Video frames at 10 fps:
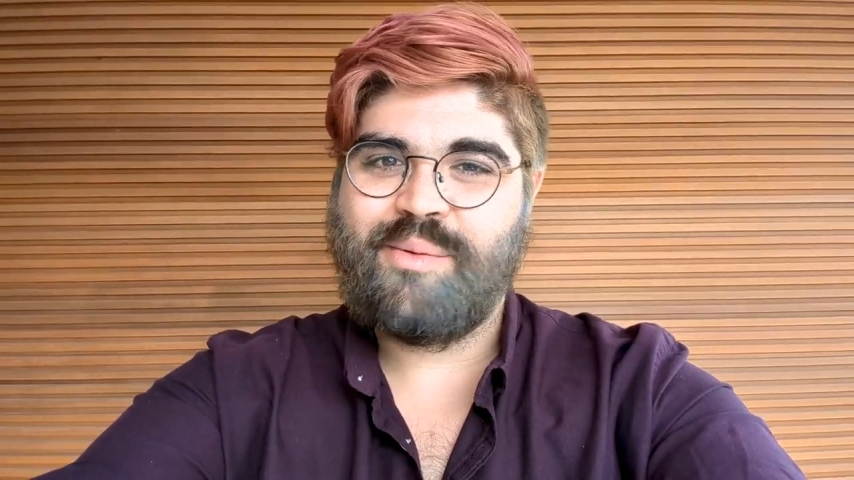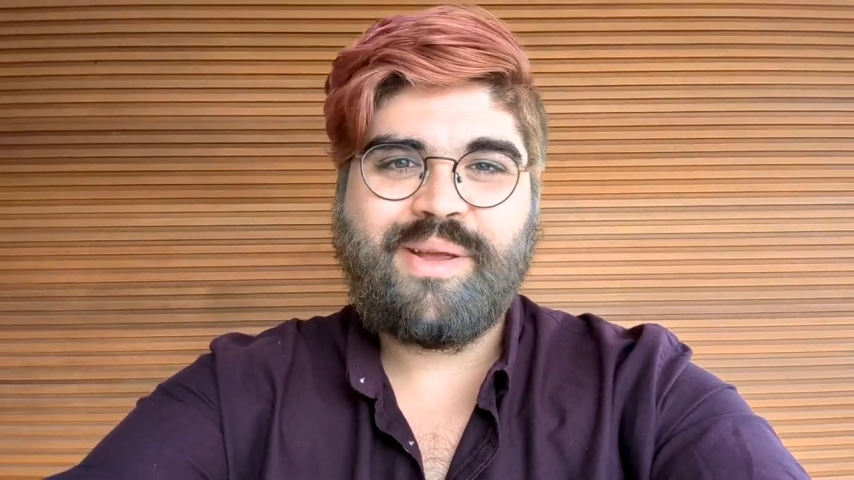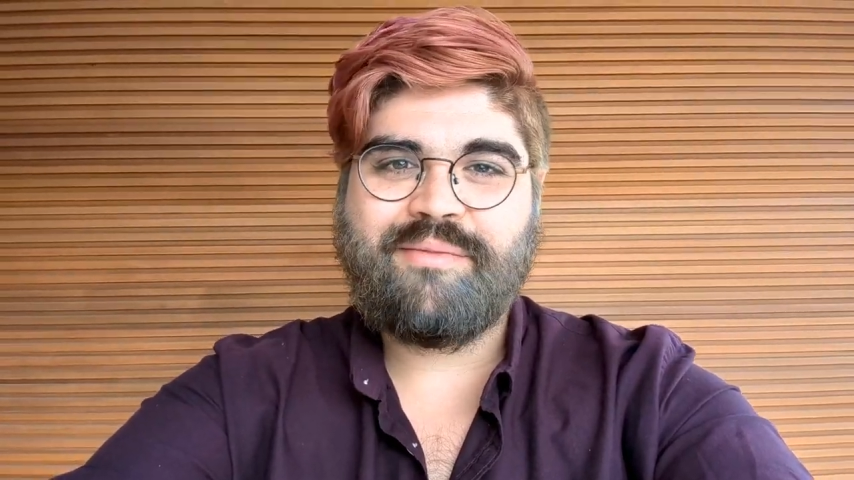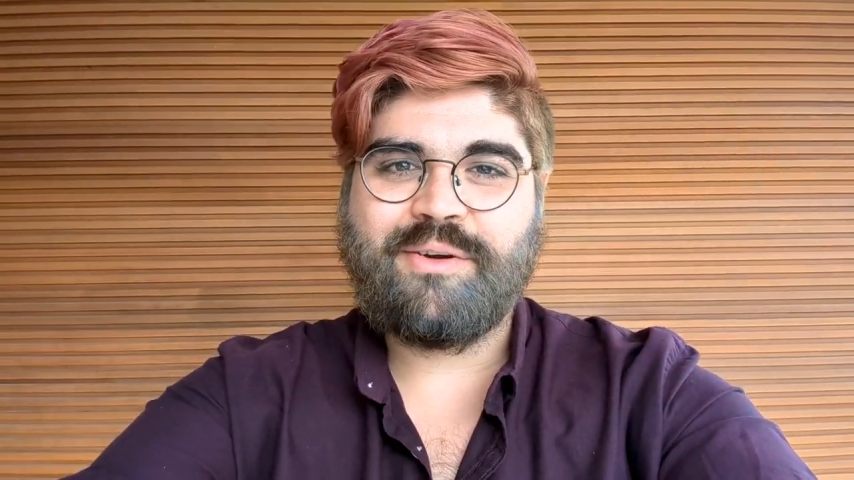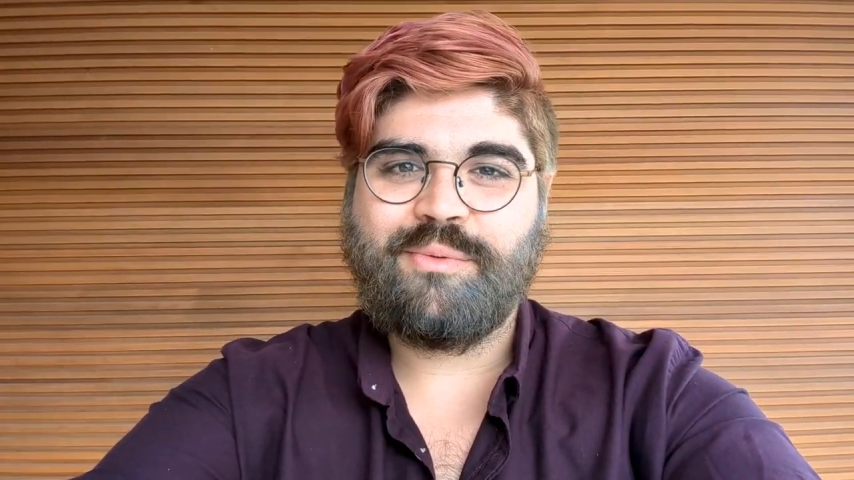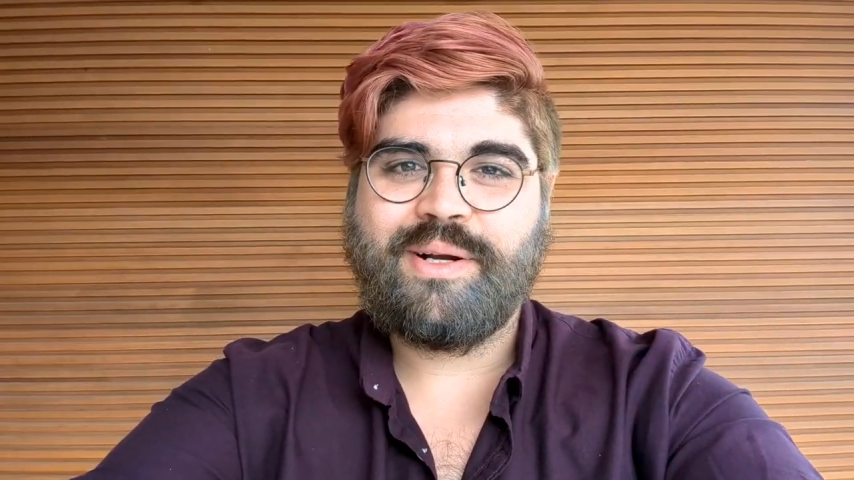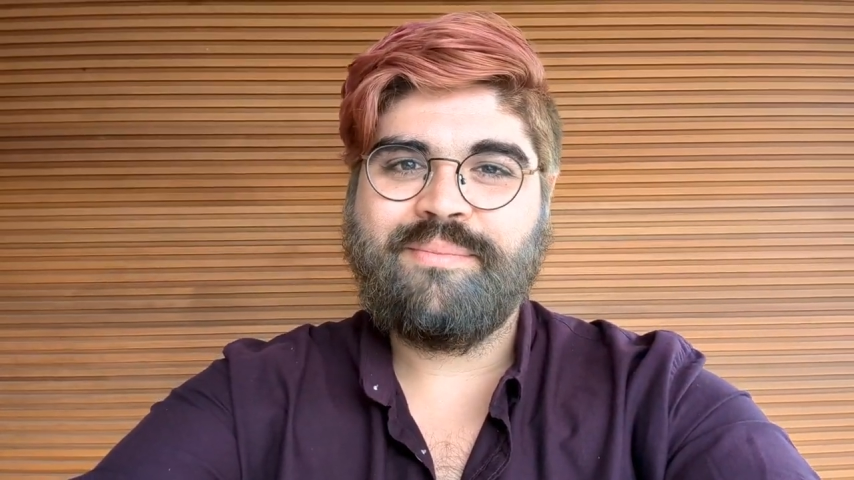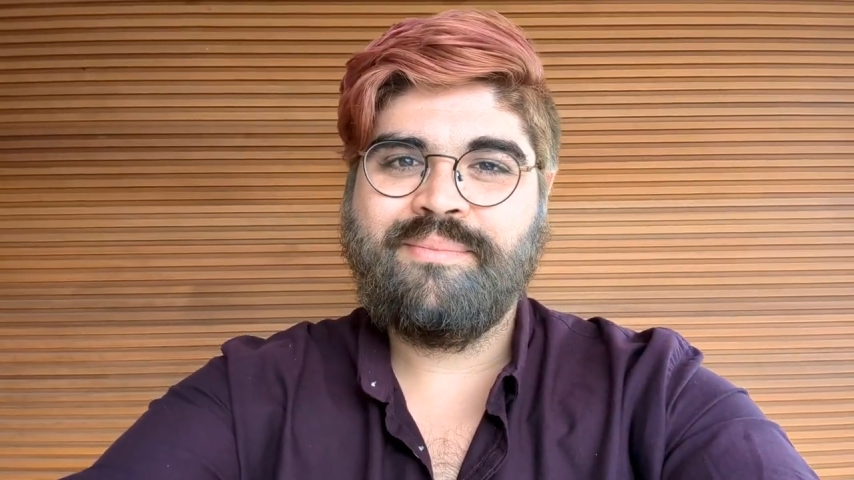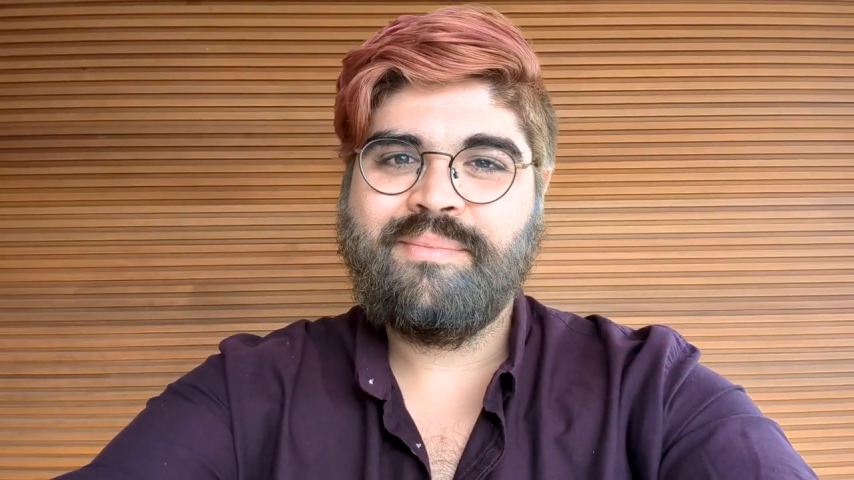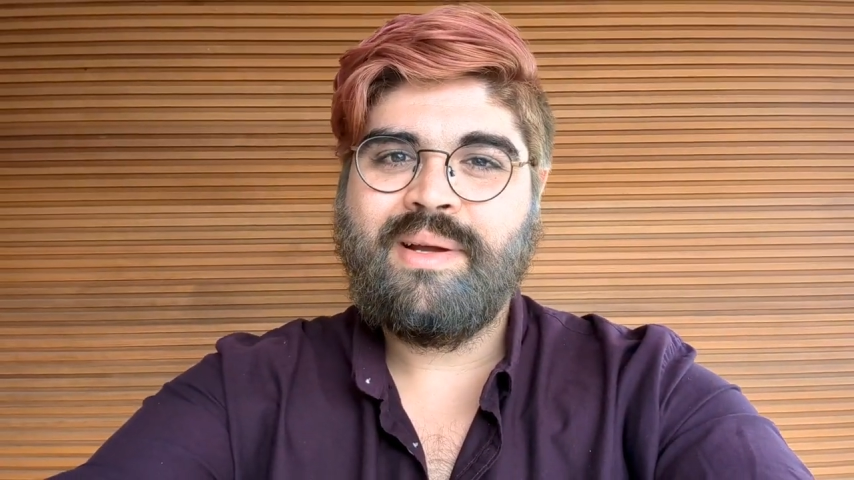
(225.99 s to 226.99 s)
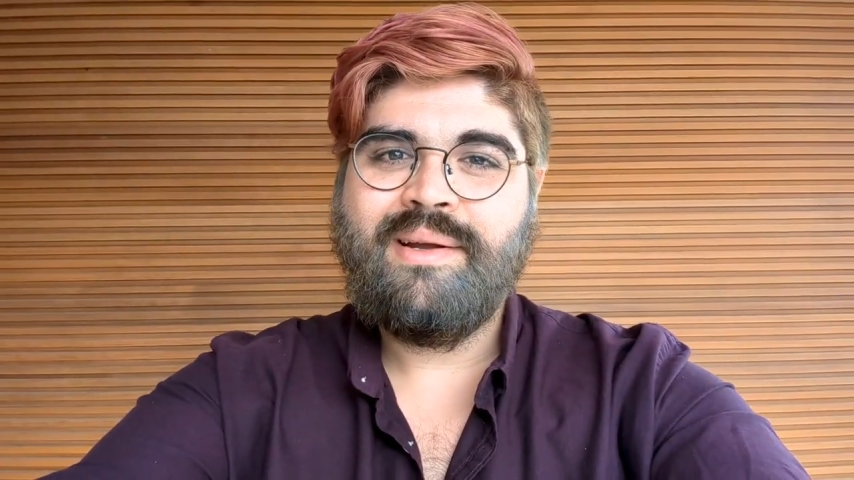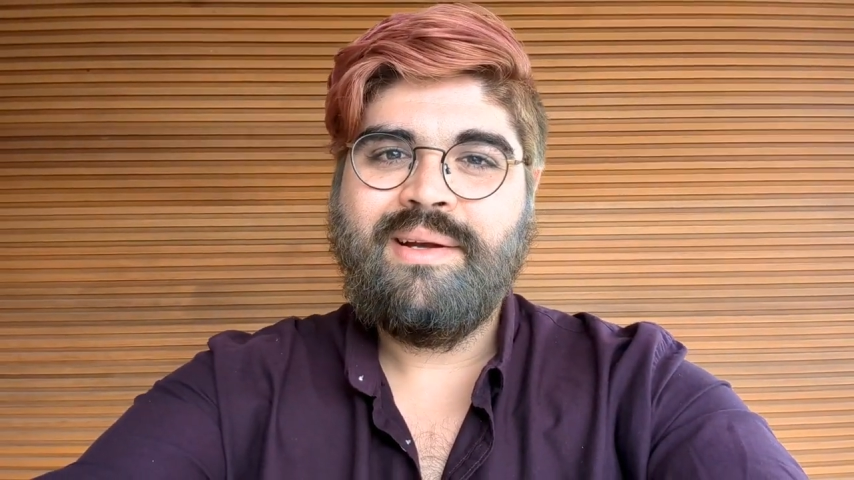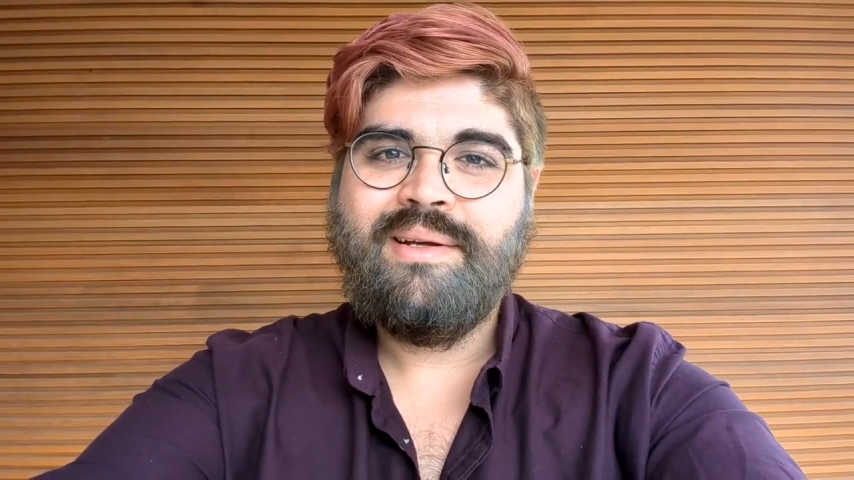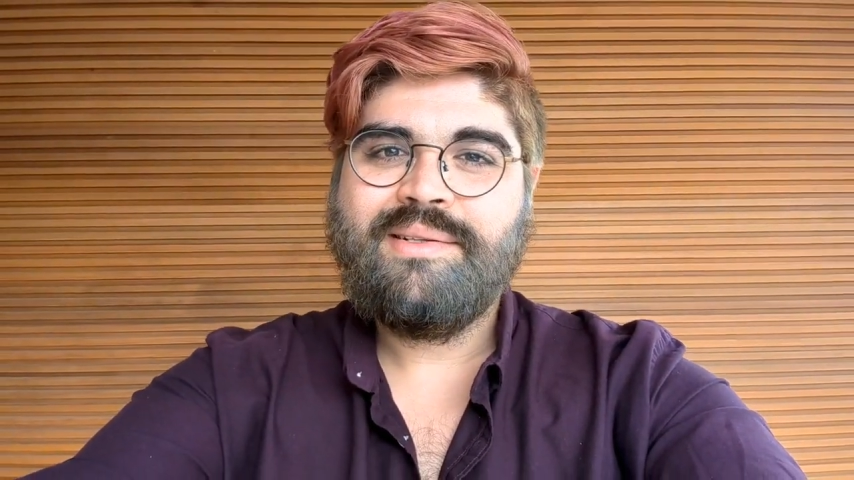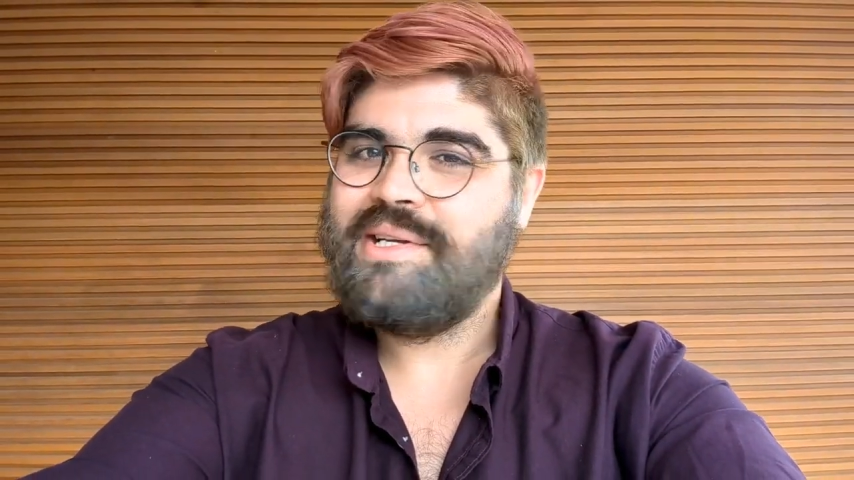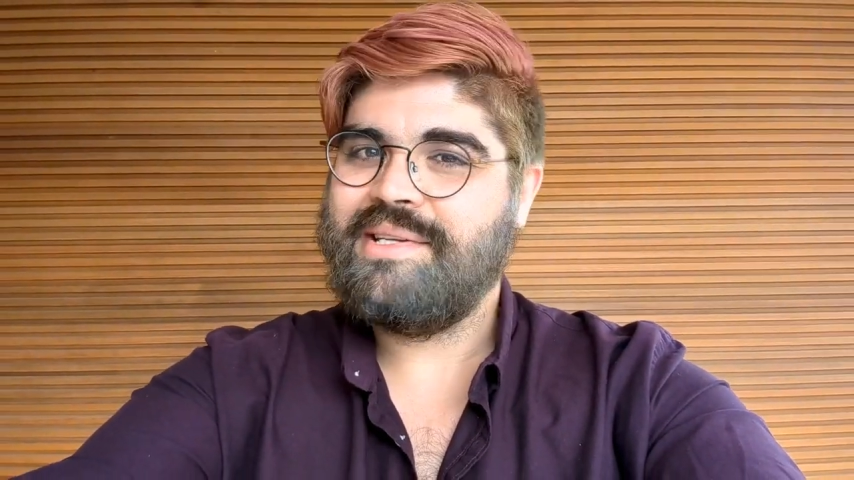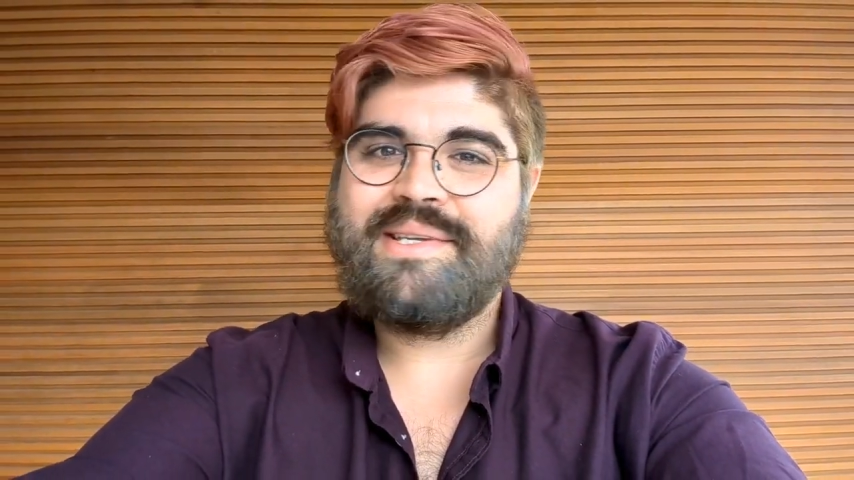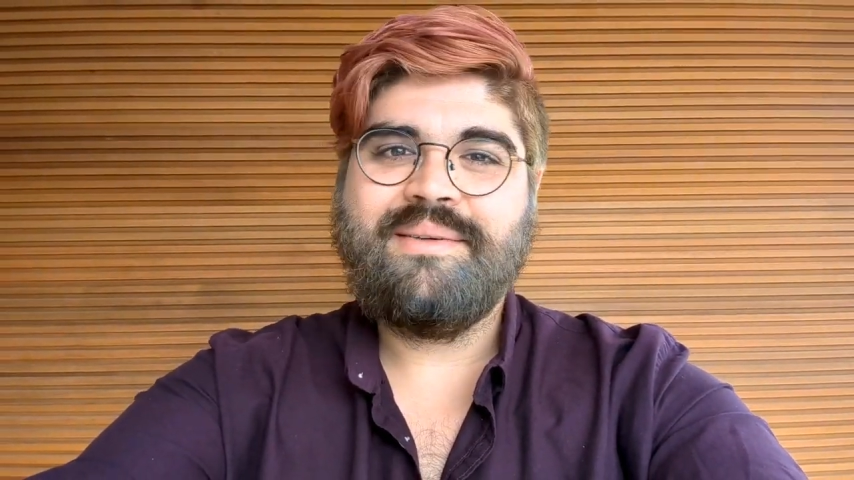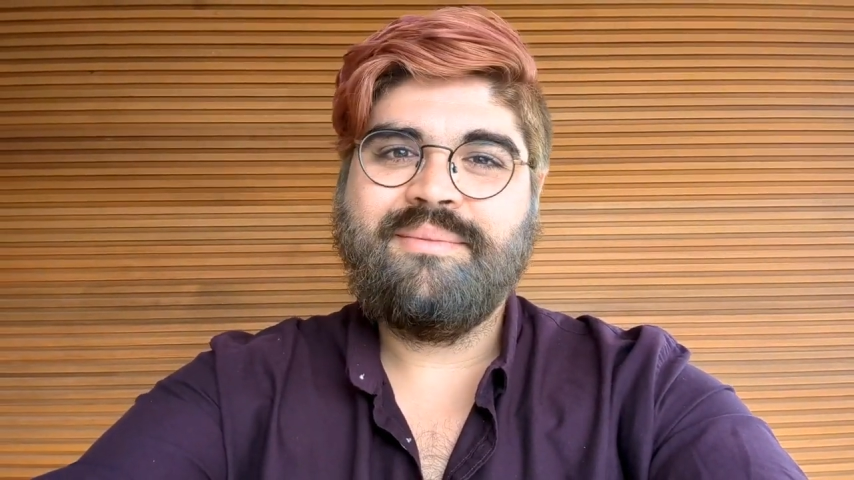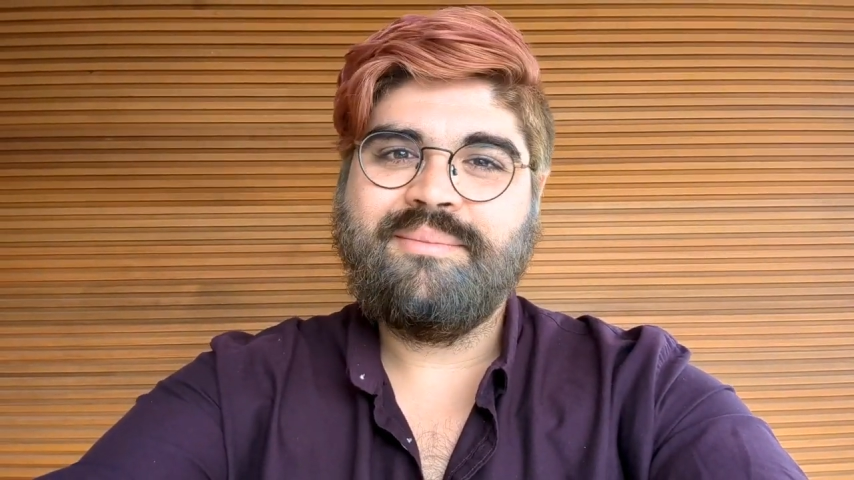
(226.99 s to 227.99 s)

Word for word: hope you have a good one. Cheers.